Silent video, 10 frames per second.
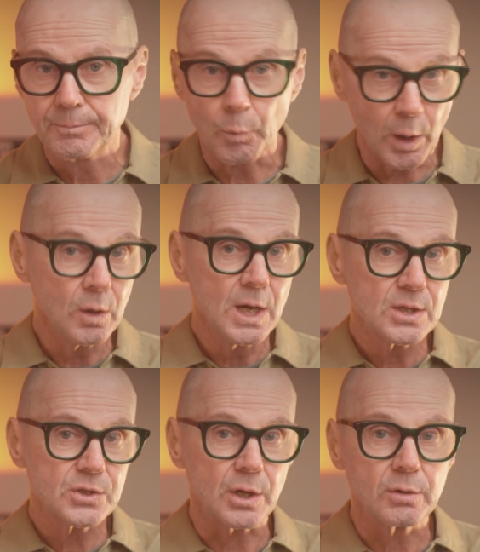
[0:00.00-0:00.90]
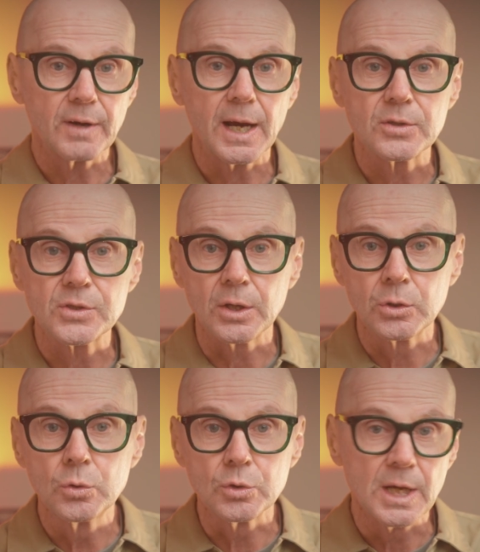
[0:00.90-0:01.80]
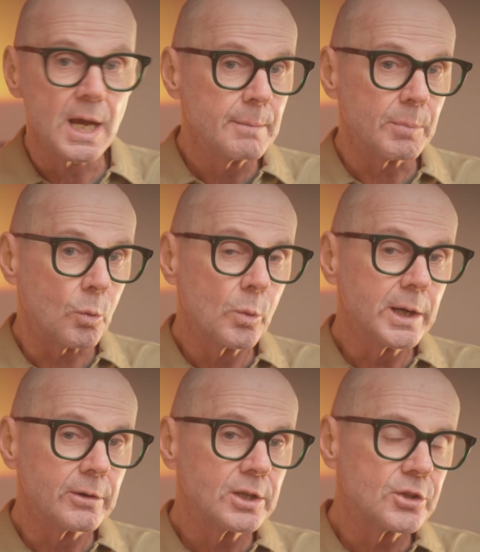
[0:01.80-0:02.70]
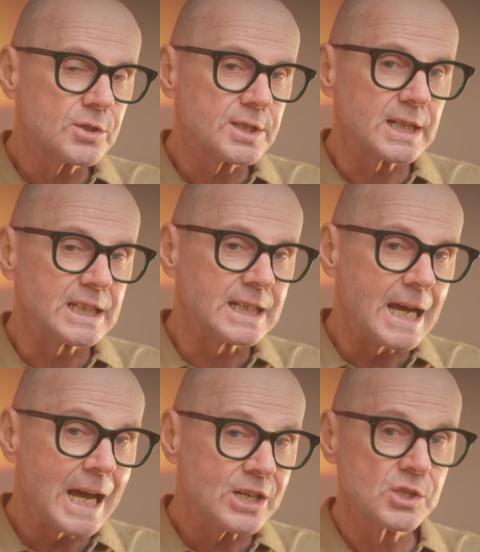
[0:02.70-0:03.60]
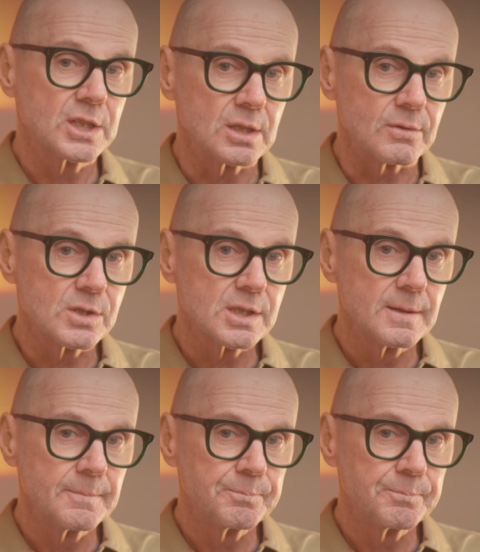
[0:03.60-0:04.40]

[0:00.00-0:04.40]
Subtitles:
Well, so far so good, but we're interested in adjectives.